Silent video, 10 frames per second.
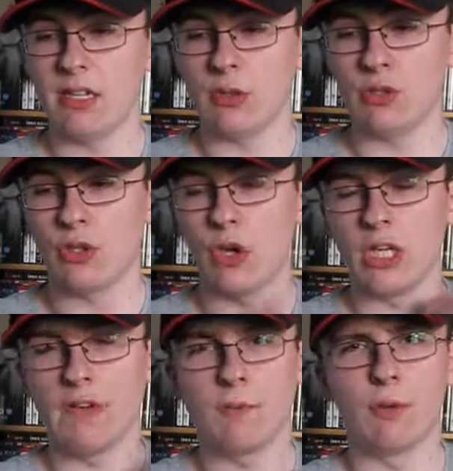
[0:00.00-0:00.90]
I also got
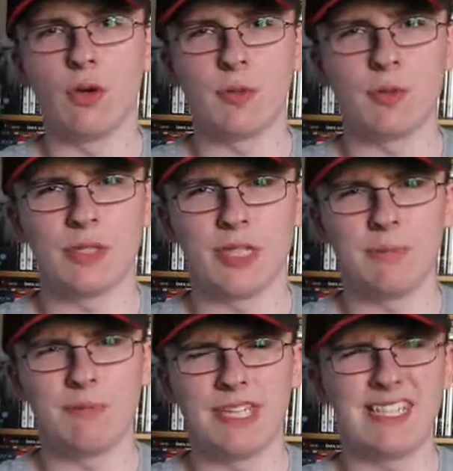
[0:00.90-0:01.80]
another book, which was a
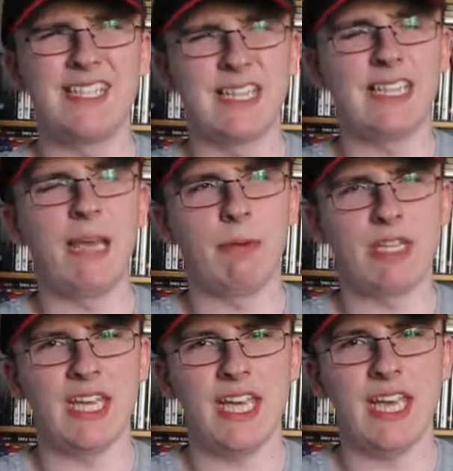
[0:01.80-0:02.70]
DC Year by
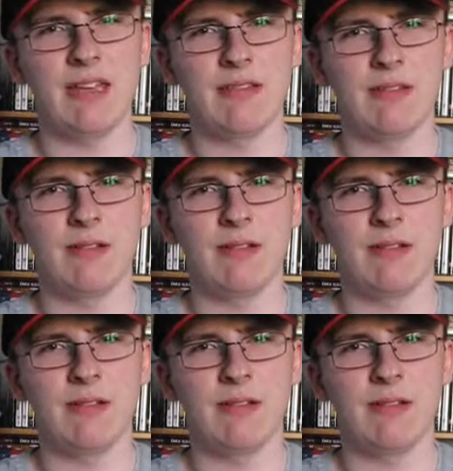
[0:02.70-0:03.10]
Year.